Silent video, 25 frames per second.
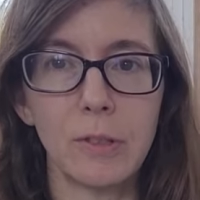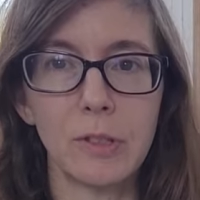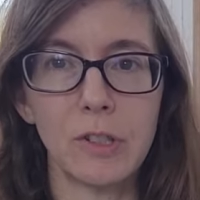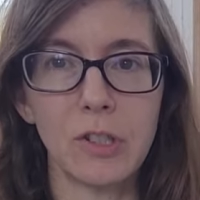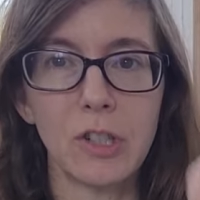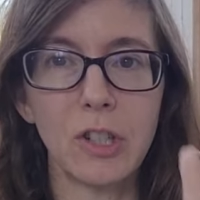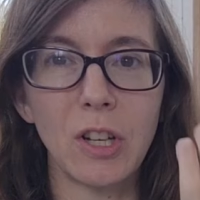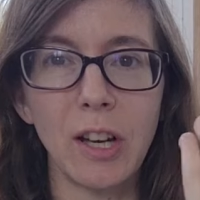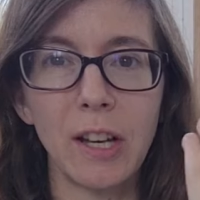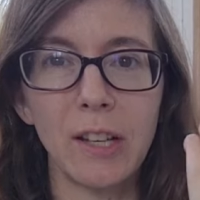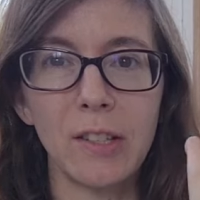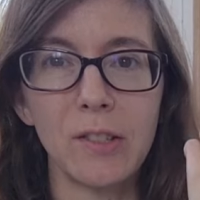
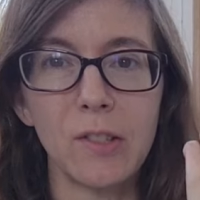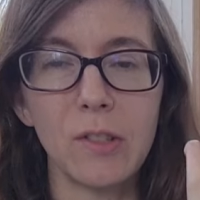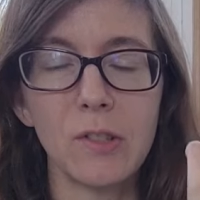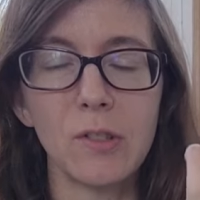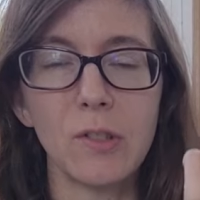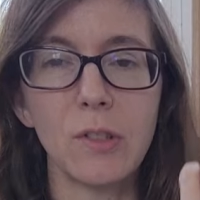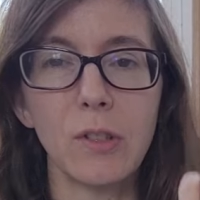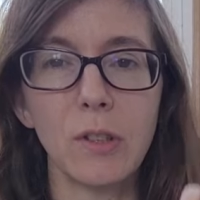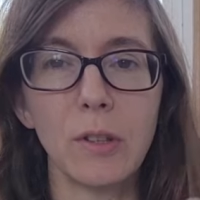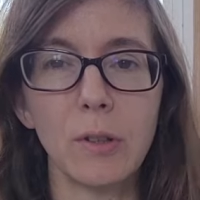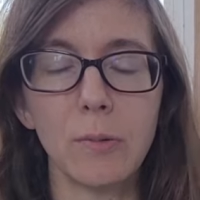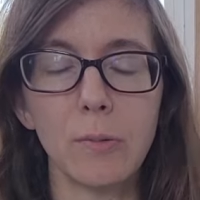shines
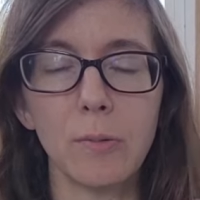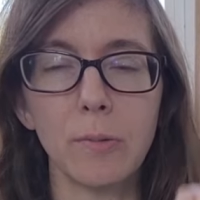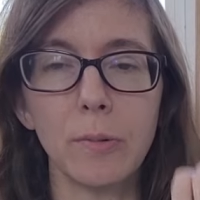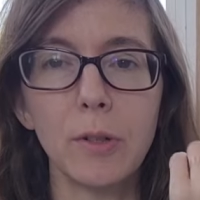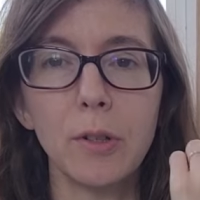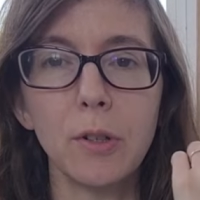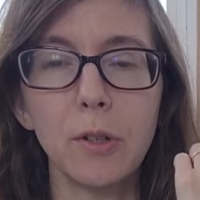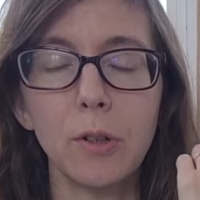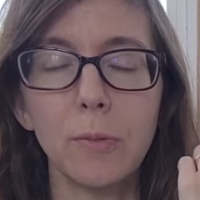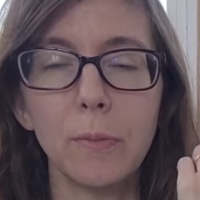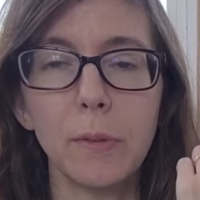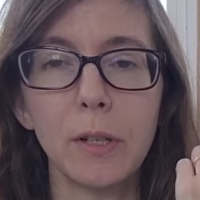into the
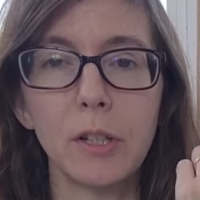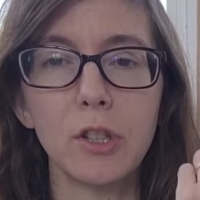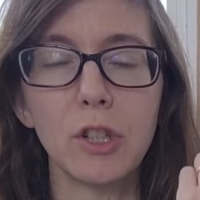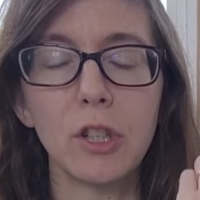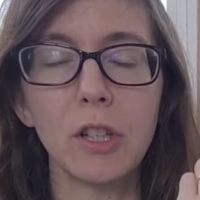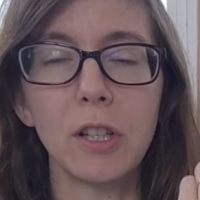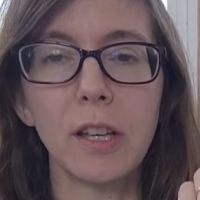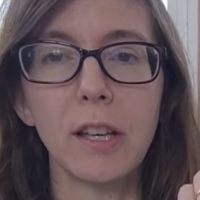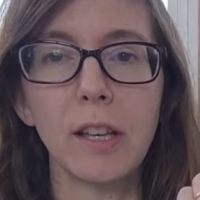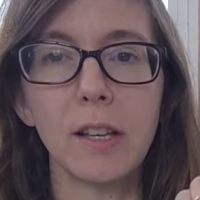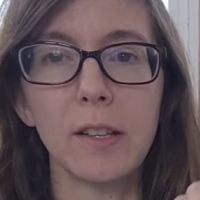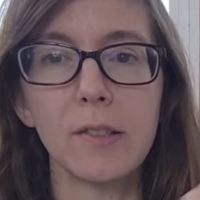room and
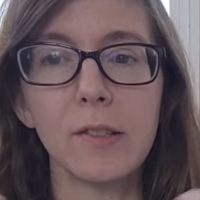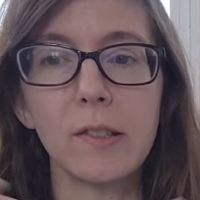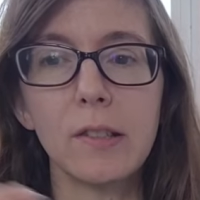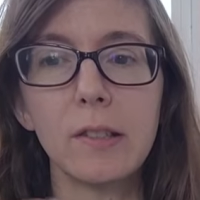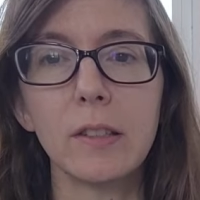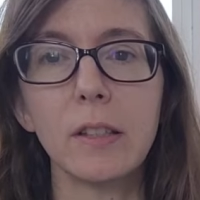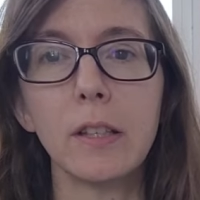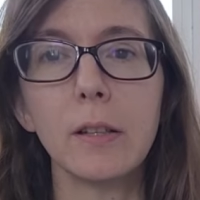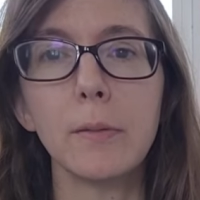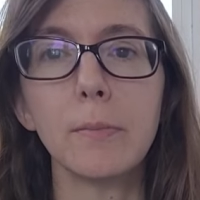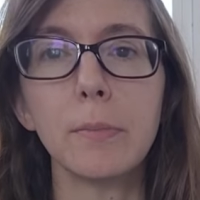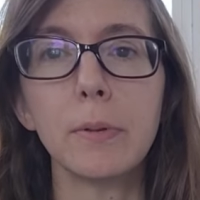she can't
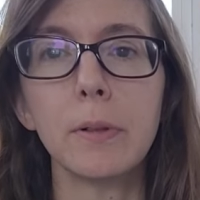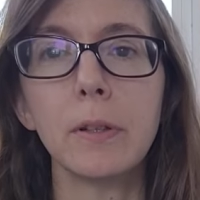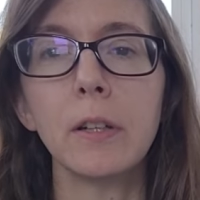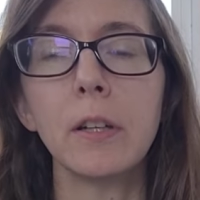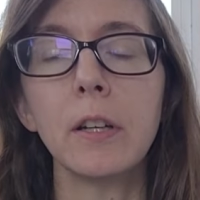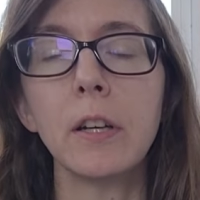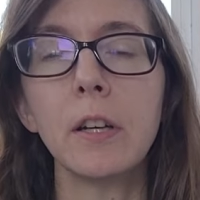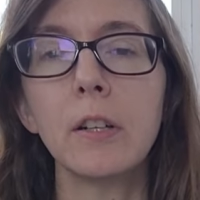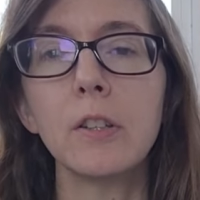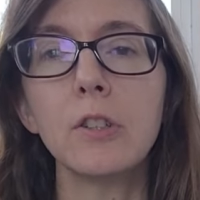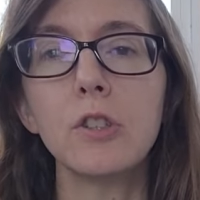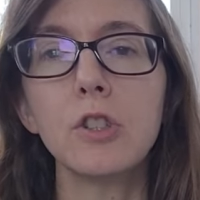sleep
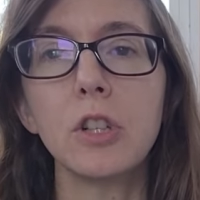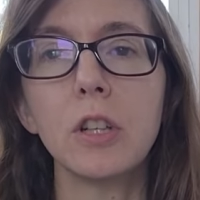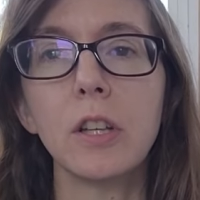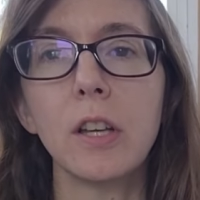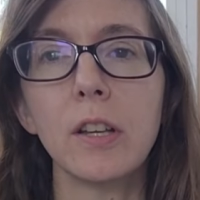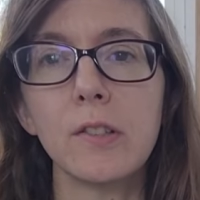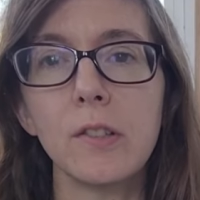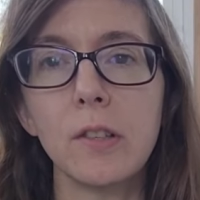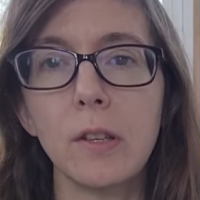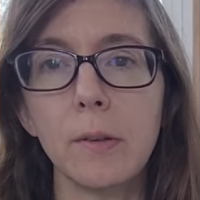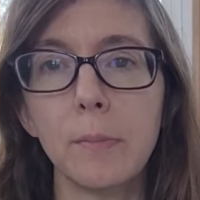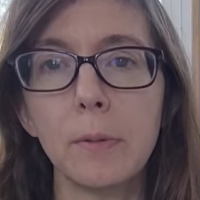she
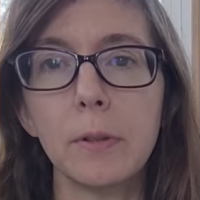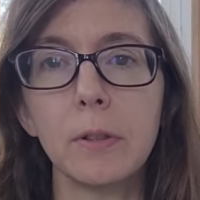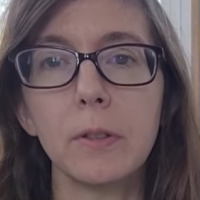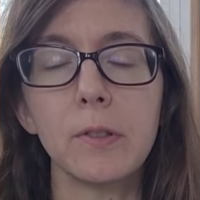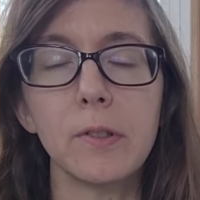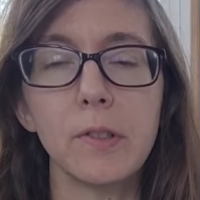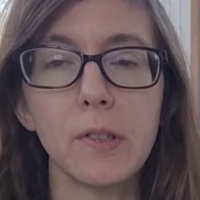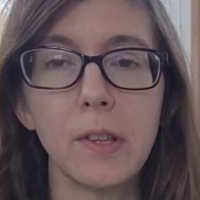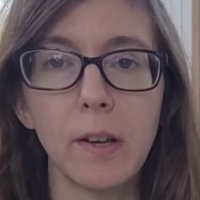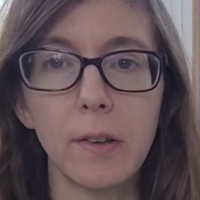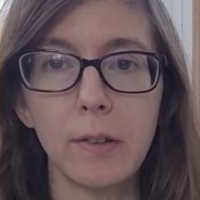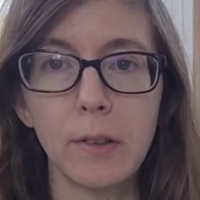gets up and
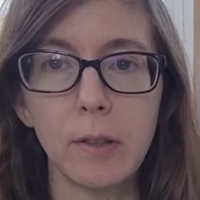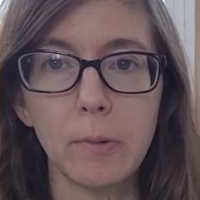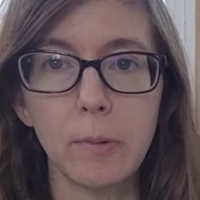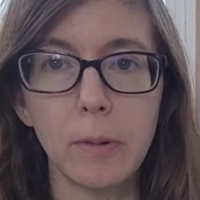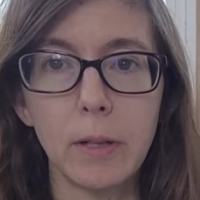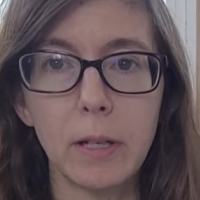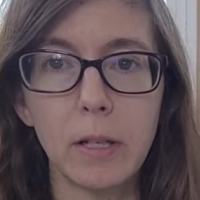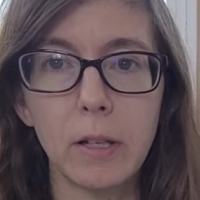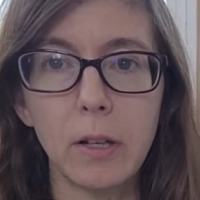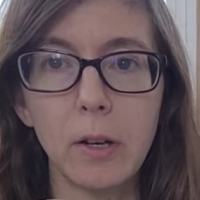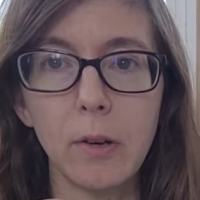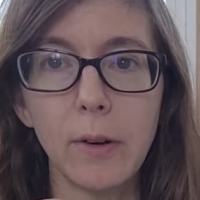looks out the
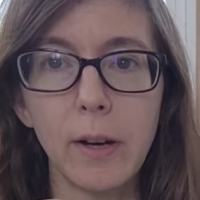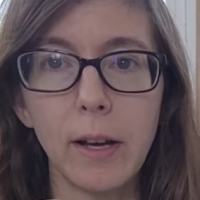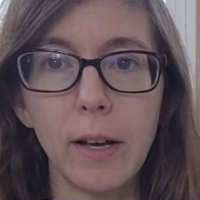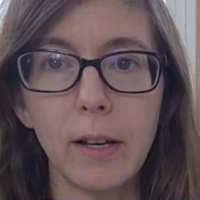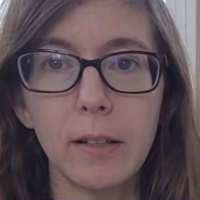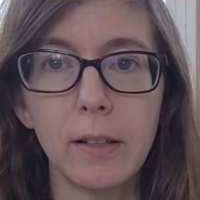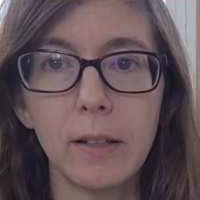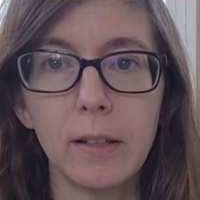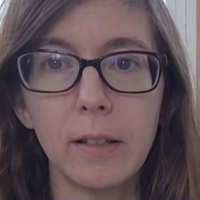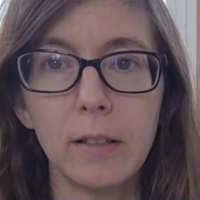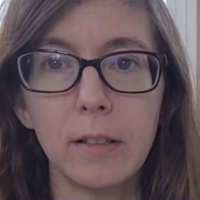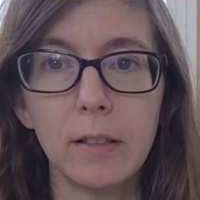window
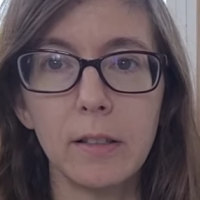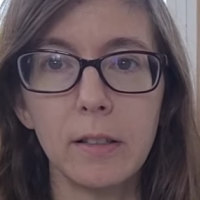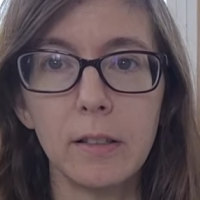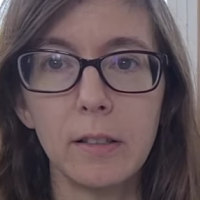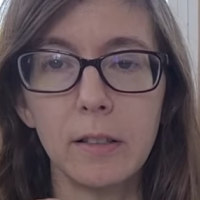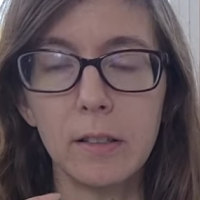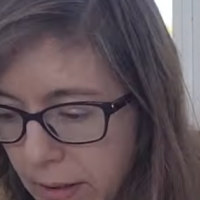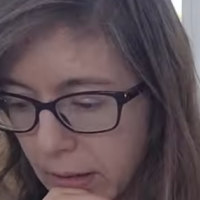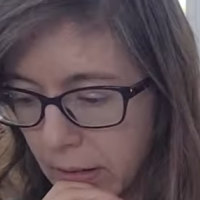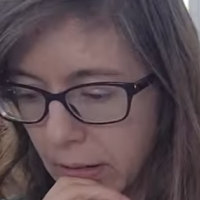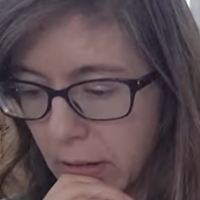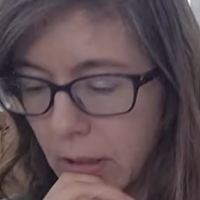at it.
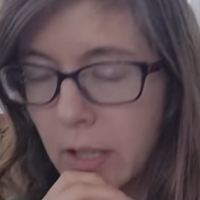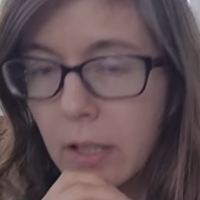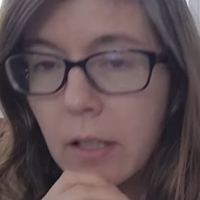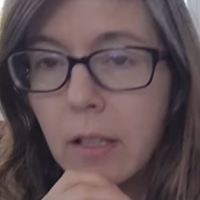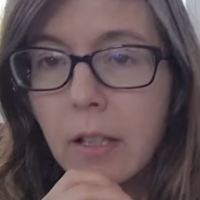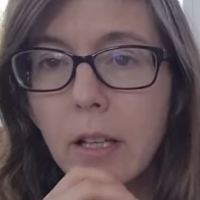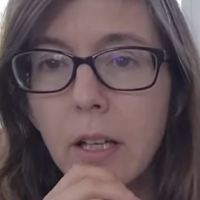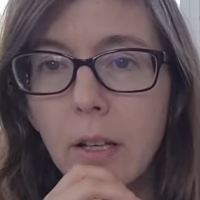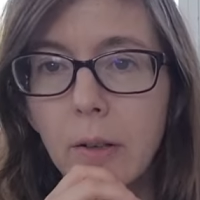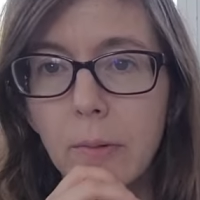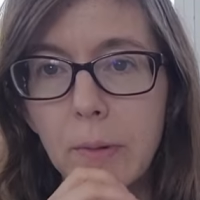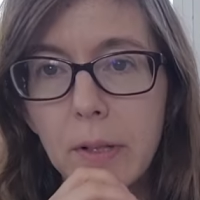
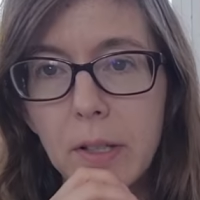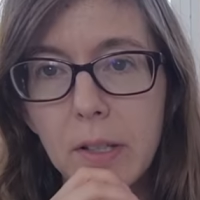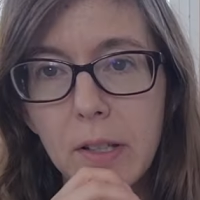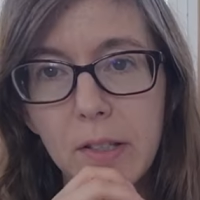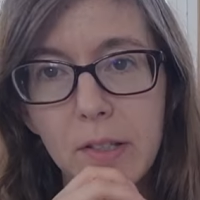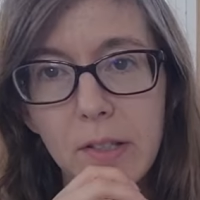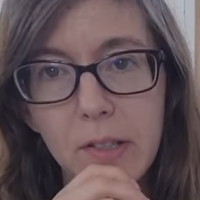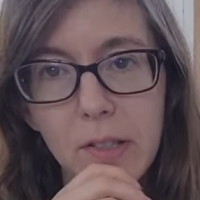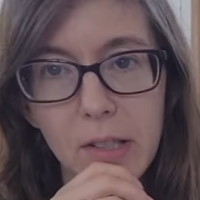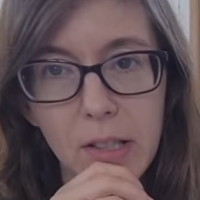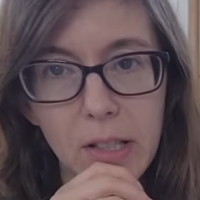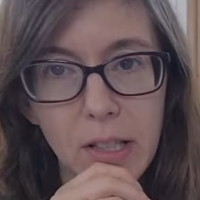And we
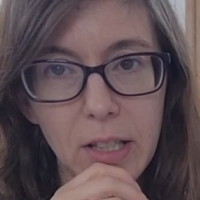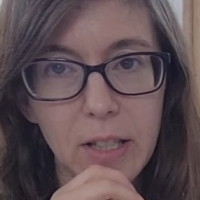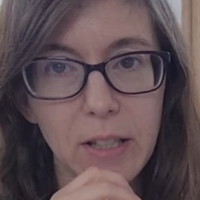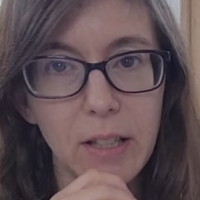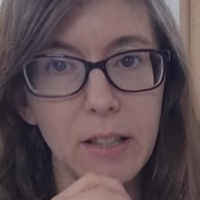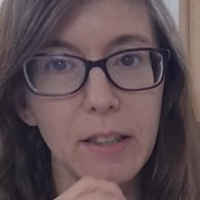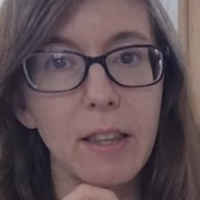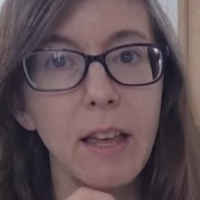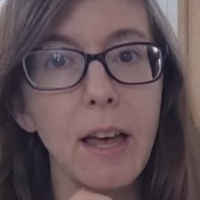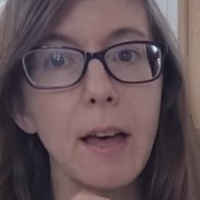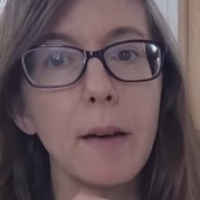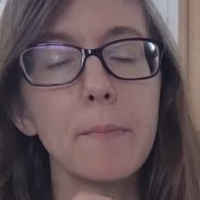can see
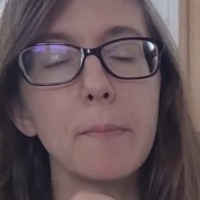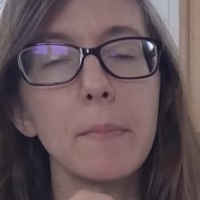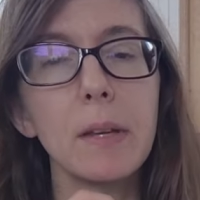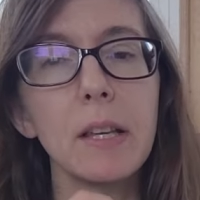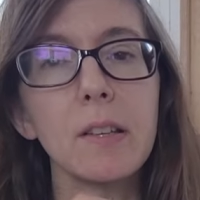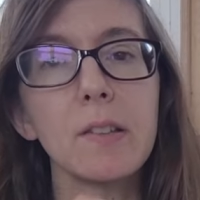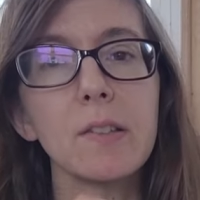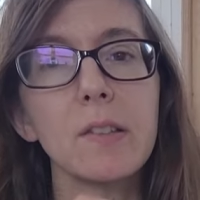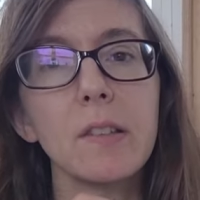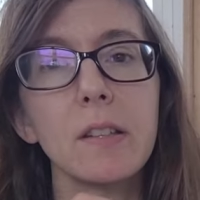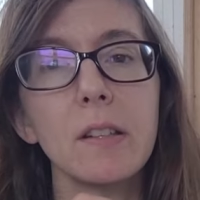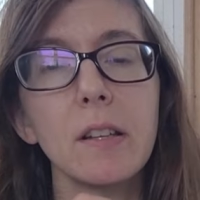that that
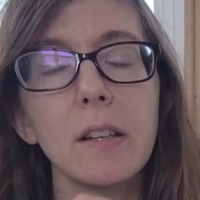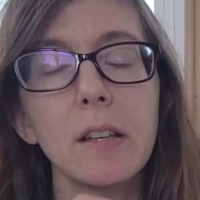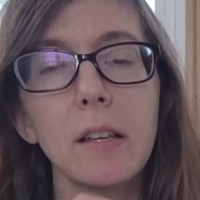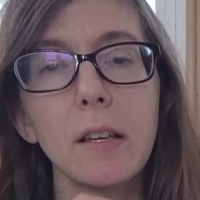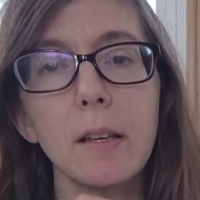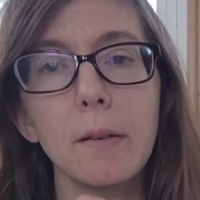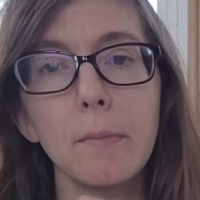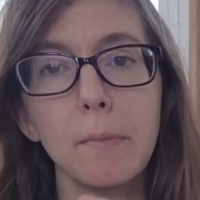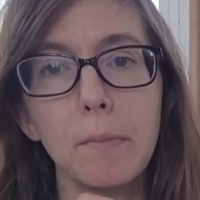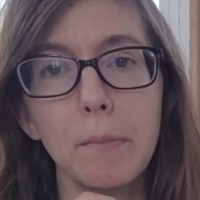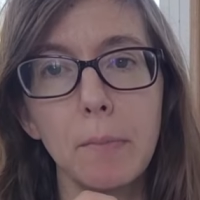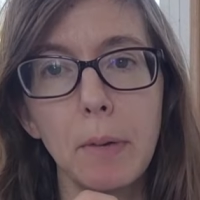makes an
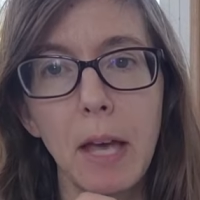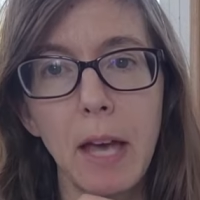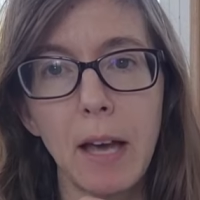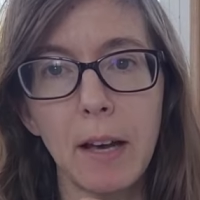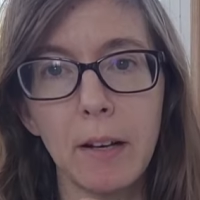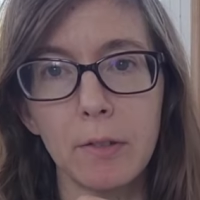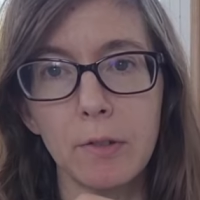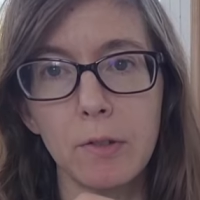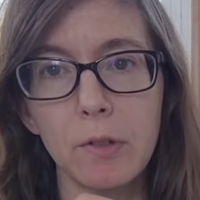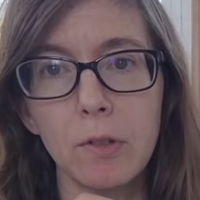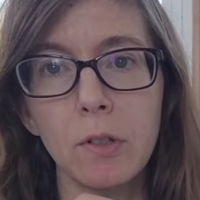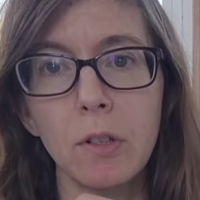
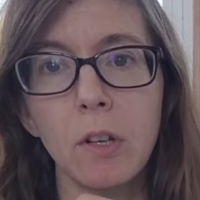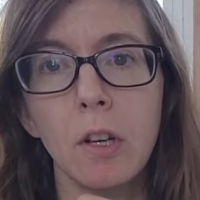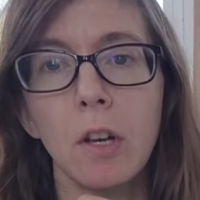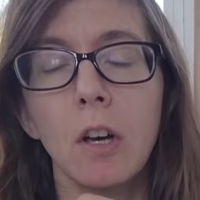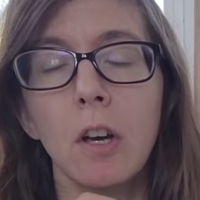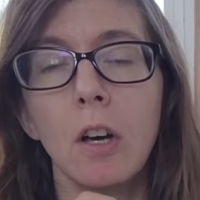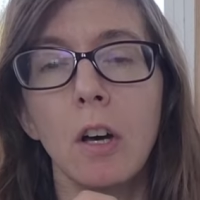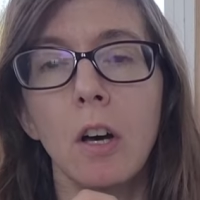impact